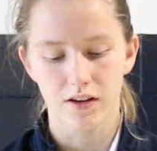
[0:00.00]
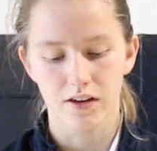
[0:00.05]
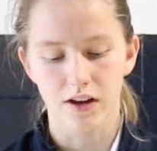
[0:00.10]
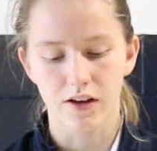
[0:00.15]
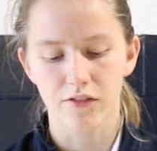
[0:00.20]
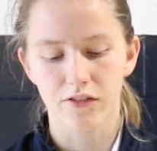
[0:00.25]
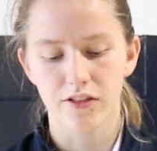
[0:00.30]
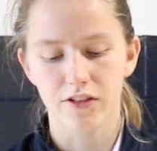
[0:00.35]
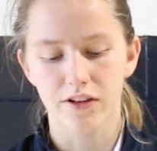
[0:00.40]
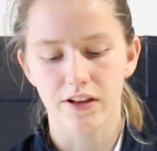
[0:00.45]

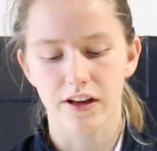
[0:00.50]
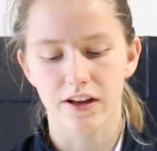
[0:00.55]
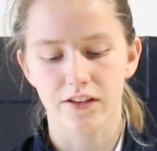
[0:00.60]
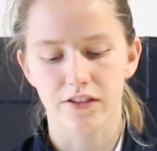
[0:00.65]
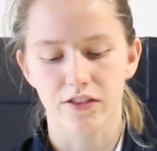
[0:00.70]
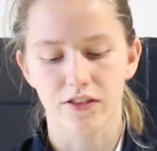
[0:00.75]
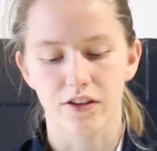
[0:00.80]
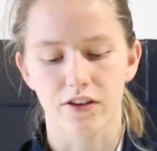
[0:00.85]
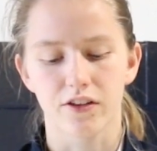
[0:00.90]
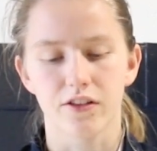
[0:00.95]

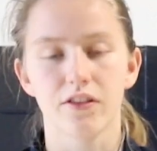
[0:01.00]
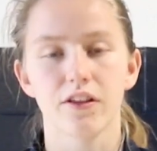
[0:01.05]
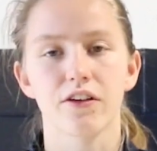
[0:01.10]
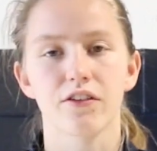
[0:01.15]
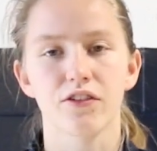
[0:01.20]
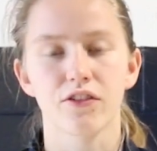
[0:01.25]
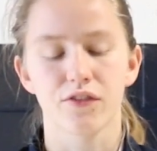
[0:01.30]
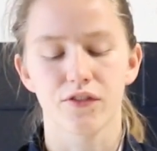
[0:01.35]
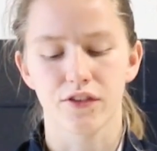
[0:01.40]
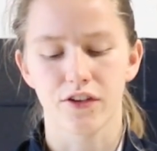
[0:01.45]
Nevertheless, the
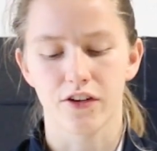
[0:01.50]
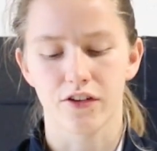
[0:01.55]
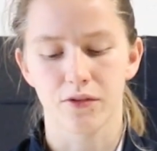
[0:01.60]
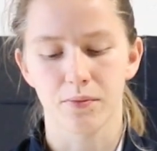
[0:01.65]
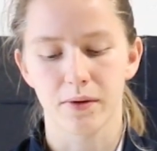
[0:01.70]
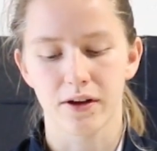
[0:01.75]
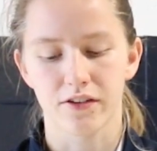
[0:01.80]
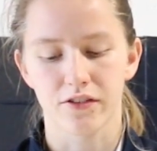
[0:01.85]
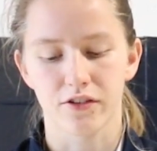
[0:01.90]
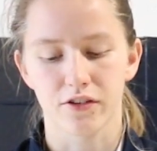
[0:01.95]
list of
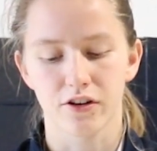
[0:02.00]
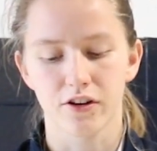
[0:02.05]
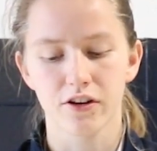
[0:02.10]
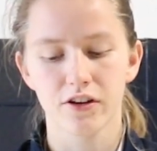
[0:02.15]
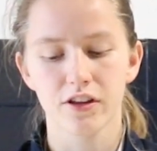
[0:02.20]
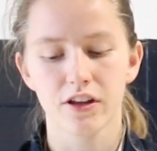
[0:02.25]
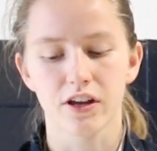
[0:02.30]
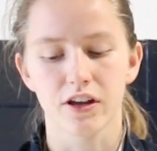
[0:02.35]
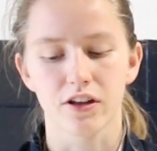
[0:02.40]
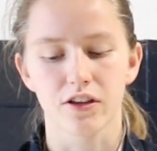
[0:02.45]
suspects
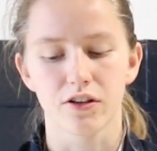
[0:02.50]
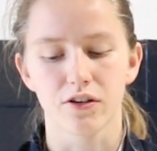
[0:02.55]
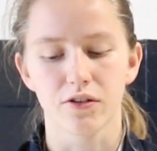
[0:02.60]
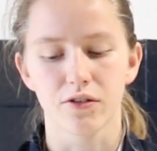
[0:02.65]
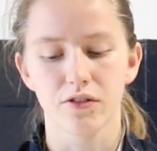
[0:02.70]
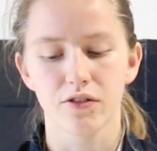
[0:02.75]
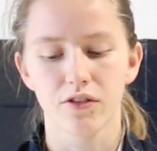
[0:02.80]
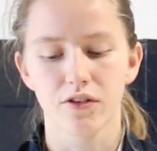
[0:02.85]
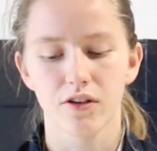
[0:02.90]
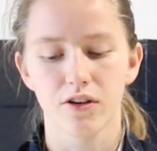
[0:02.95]
currently
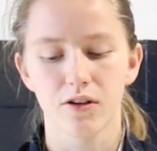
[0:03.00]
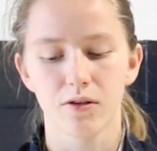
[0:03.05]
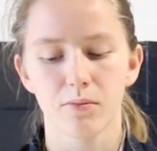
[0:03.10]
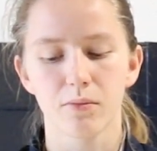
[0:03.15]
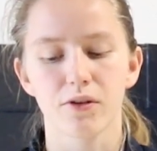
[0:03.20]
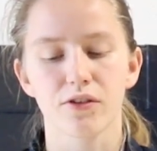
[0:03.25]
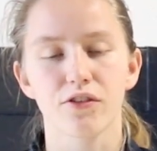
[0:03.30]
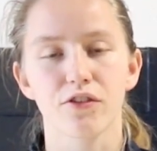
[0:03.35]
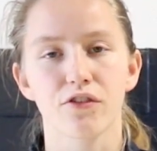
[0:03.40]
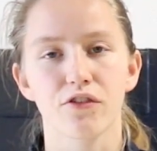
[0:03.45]
includes
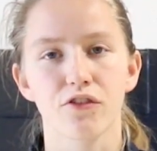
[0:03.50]
Mrs.